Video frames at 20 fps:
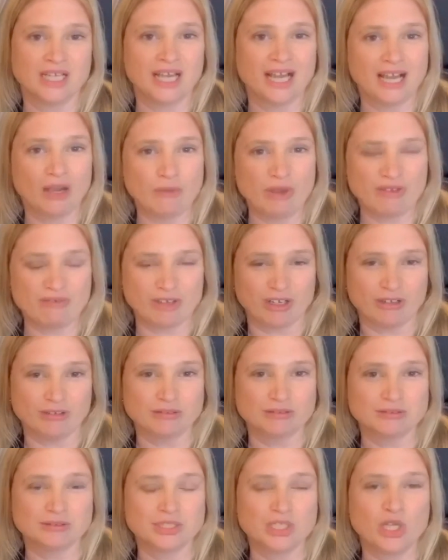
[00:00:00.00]
However,
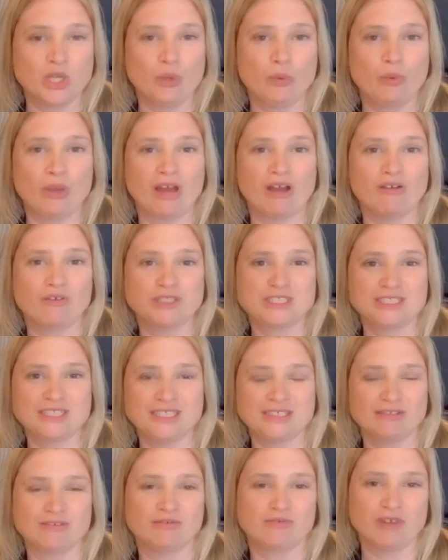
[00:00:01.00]
we are
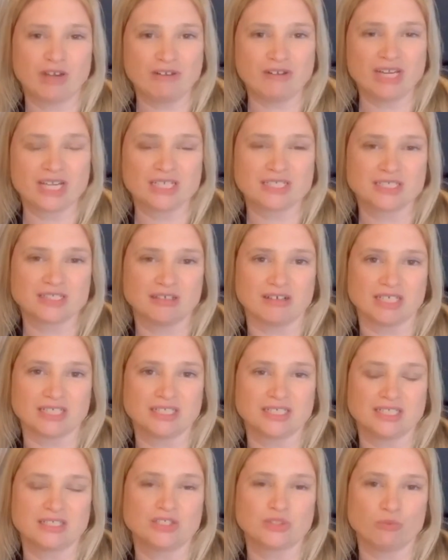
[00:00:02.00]
still very
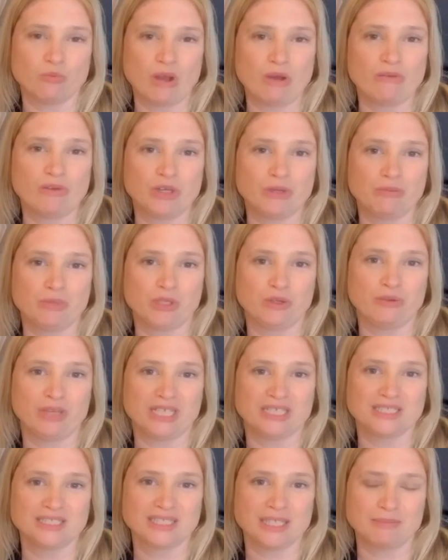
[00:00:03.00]
excited to welcome you
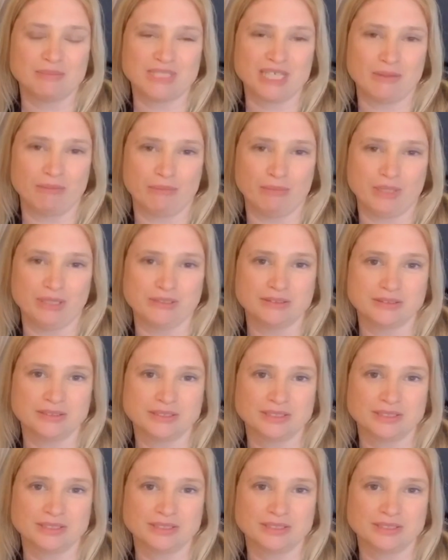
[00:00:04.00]
in September.